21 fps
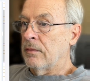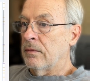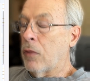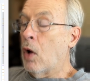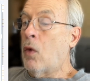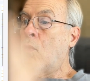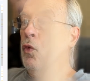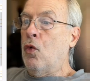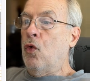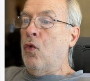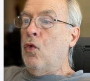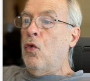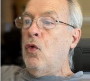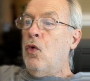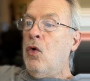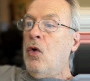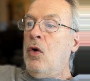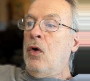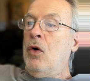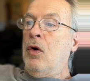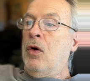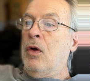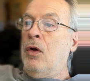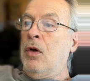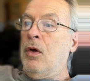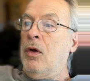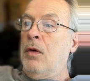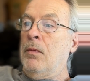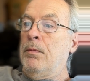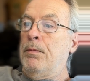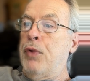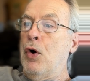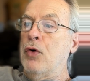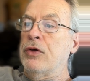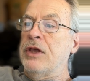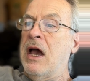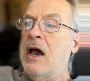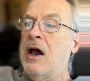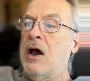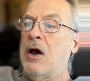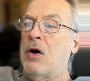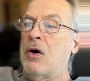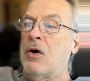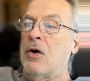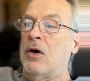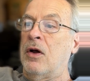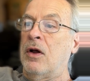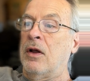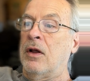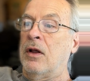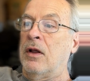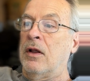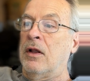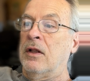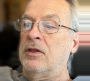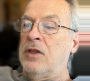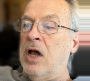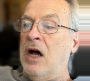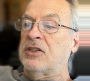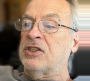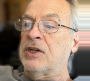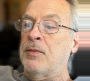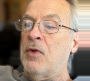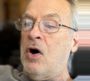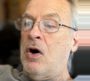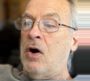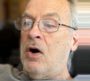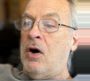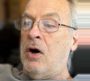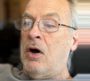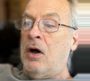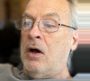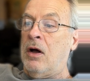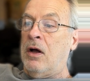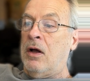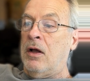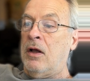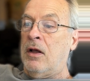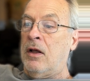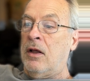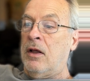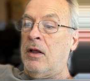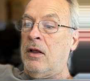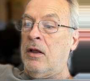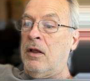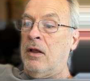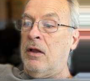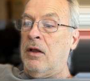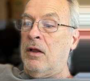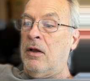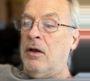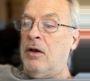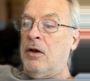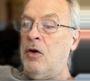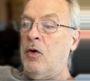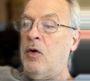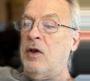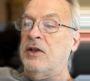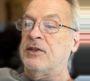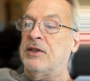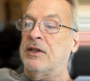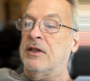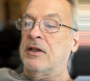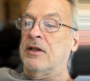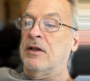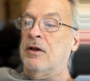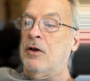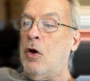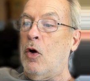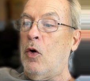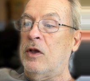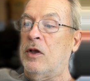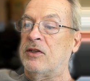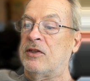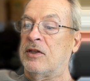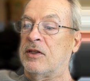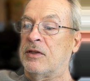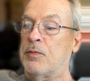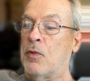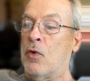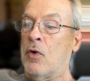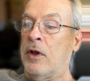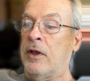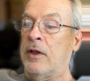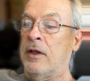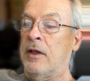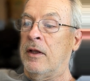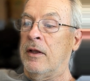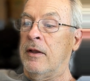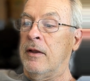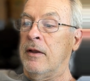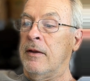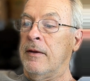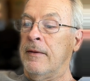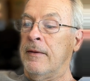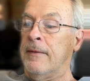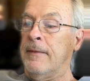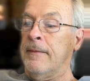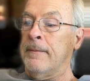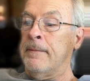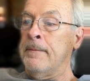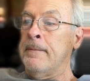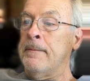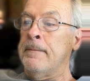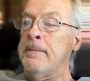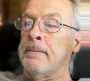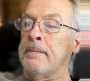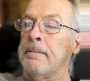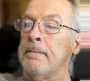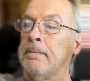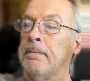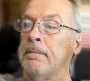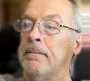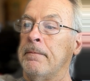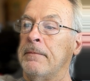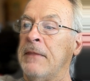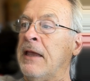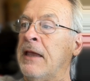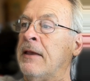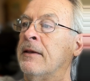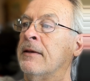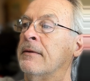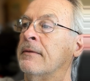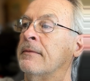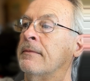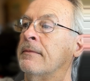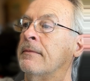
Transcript: Oh, booyah! Touch 'em all. Who is he? Who is this boy? Damn.